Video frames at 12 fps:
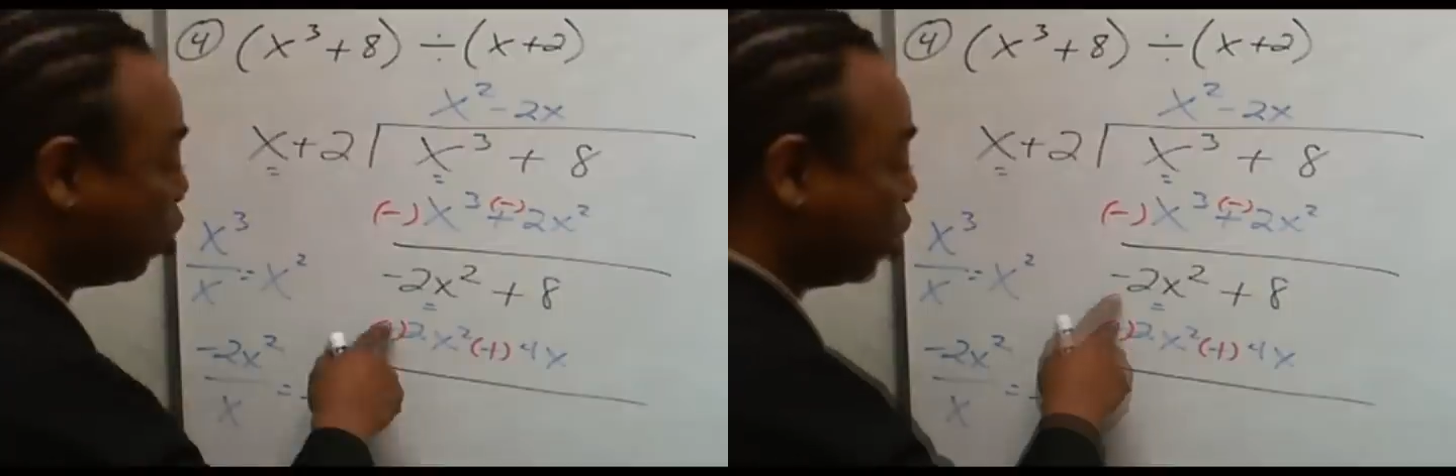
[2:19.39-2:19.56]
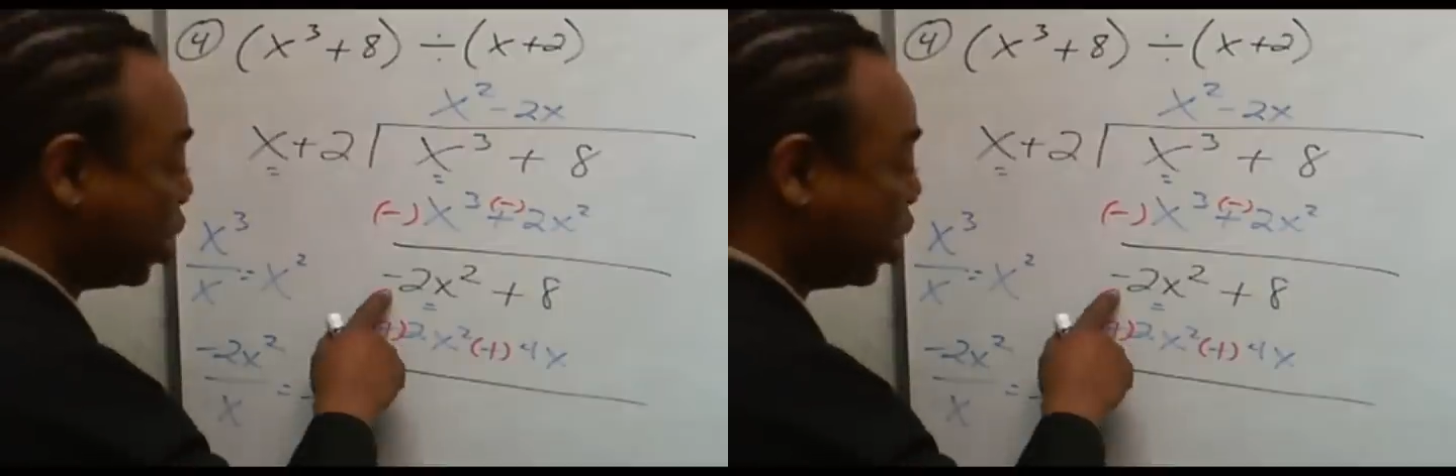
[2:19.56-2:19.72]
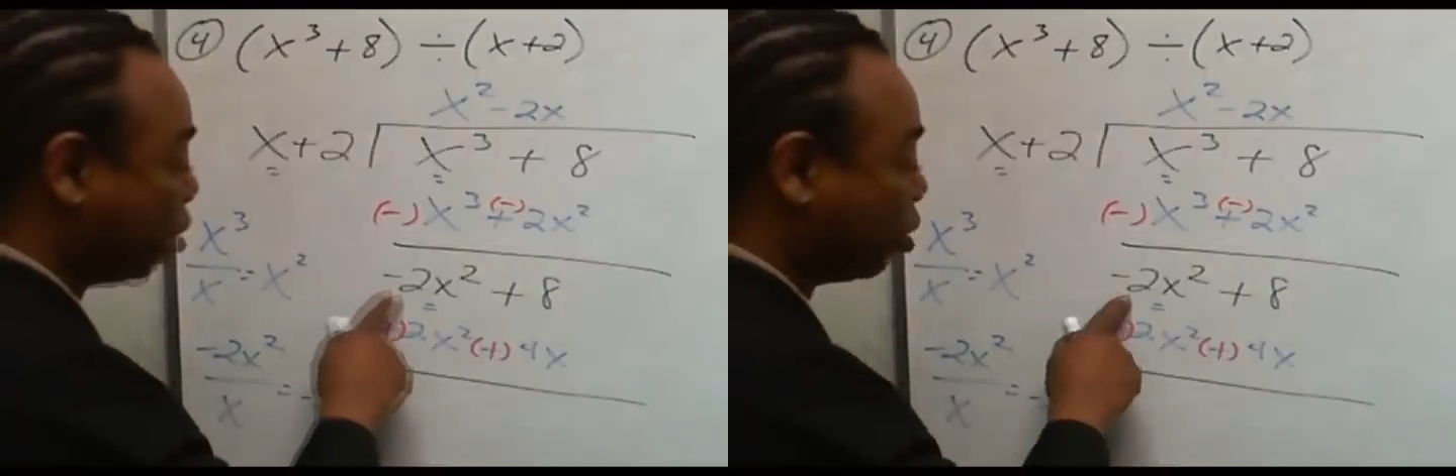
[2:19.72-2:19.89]

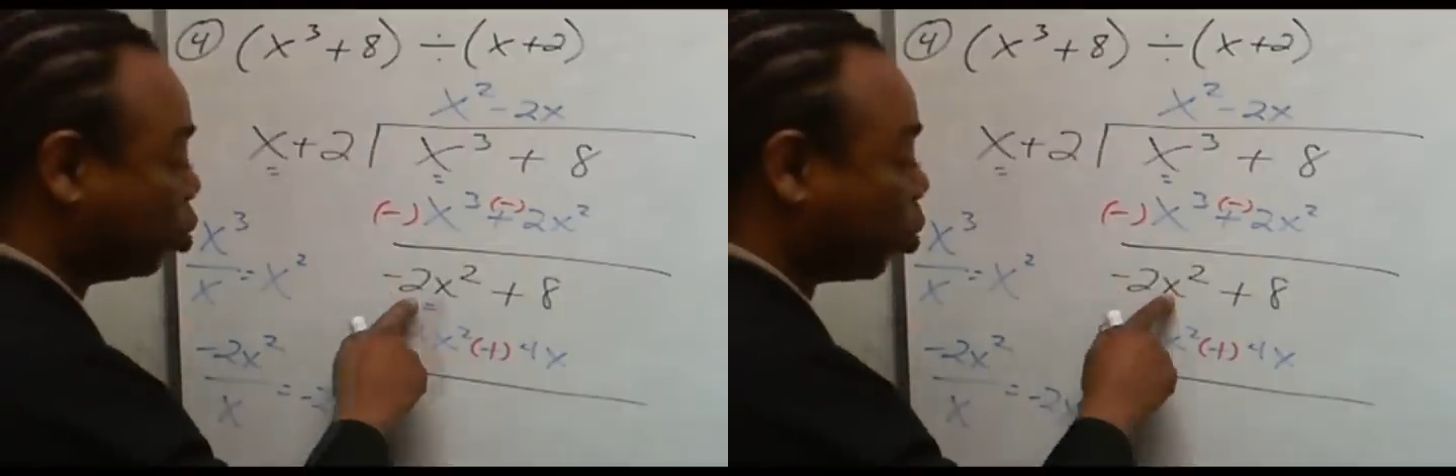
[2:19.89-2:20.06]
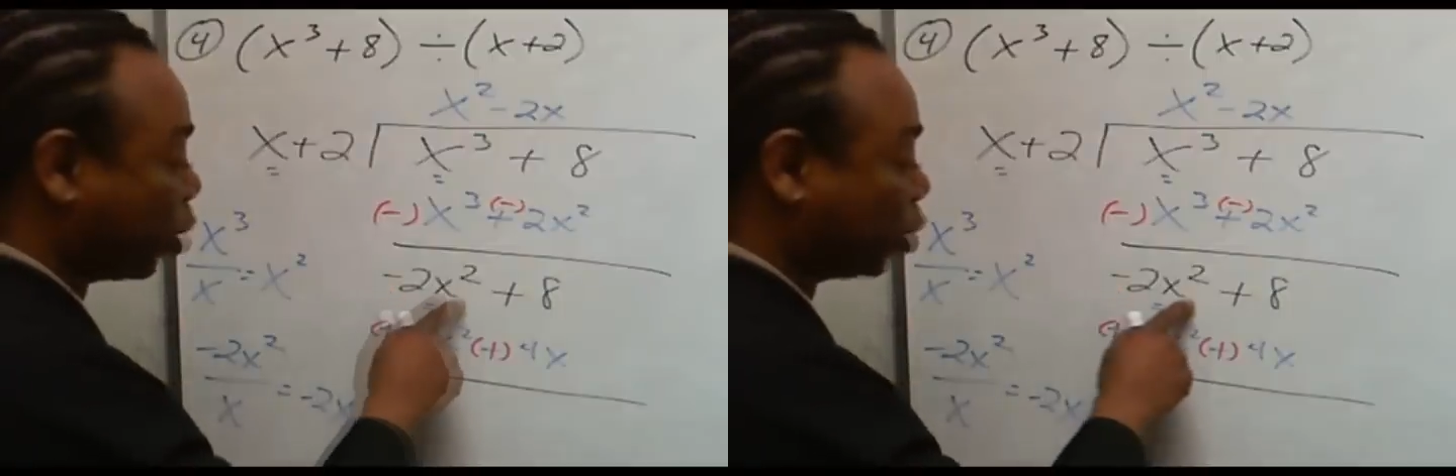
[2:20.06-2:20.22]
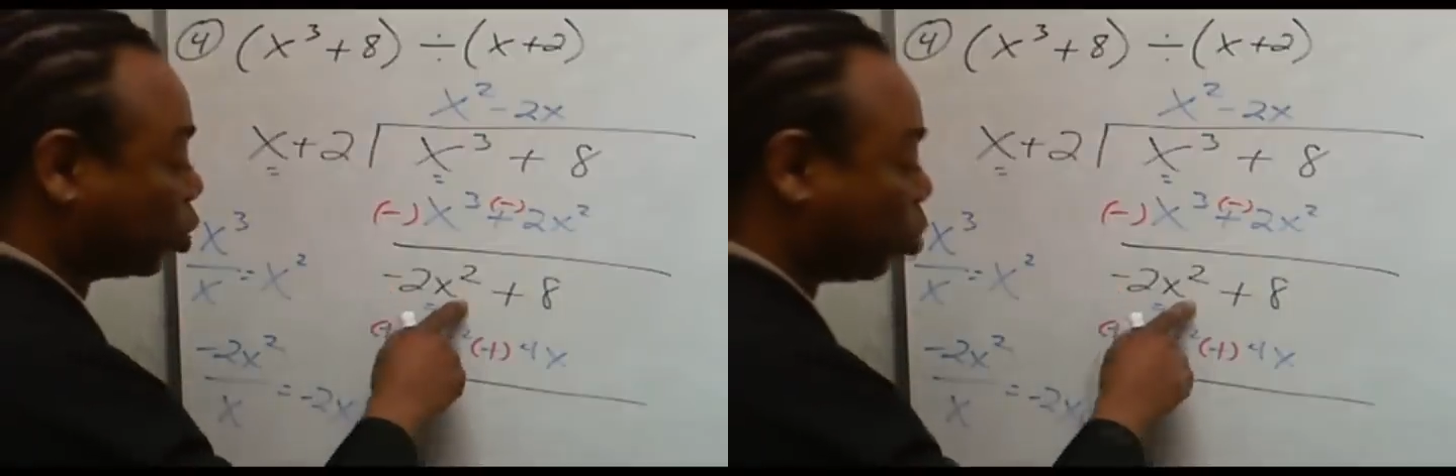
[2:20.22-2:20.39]
Negative
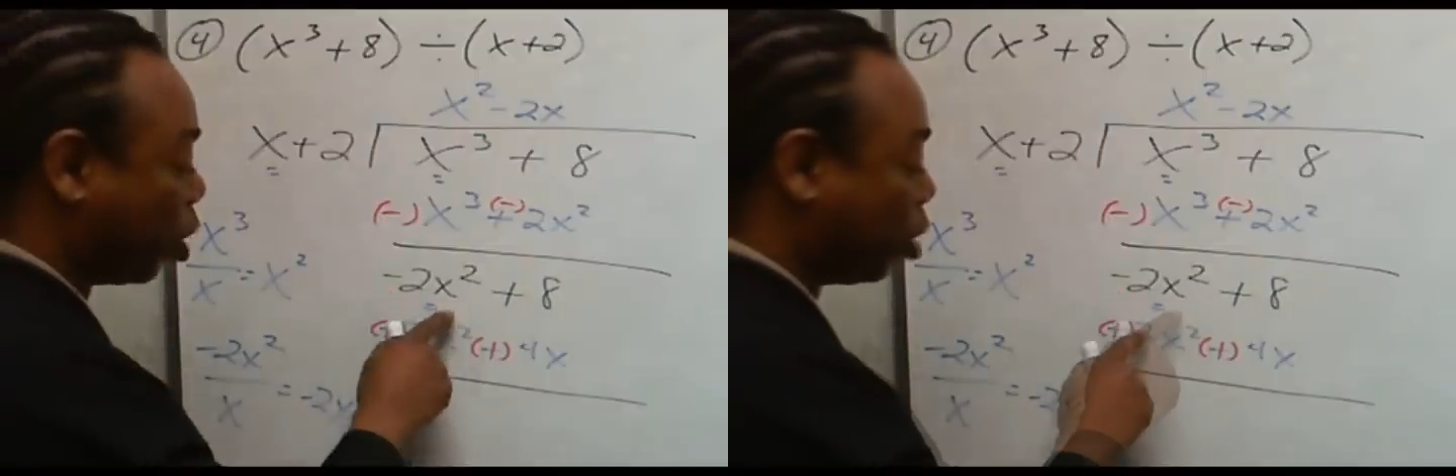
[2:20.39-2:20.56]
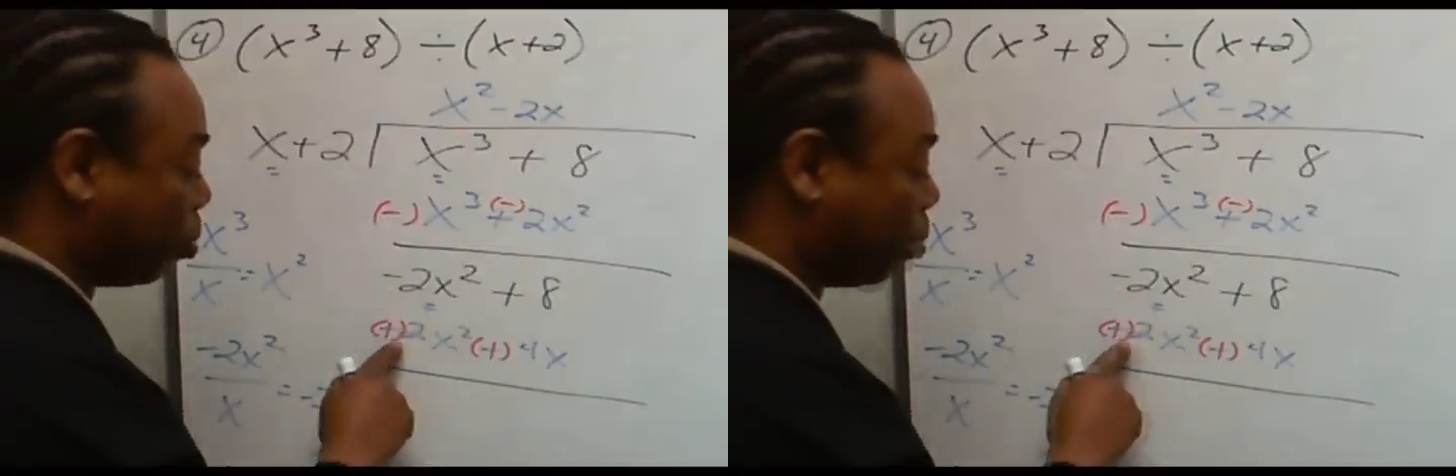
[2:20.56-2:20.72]
2x squared and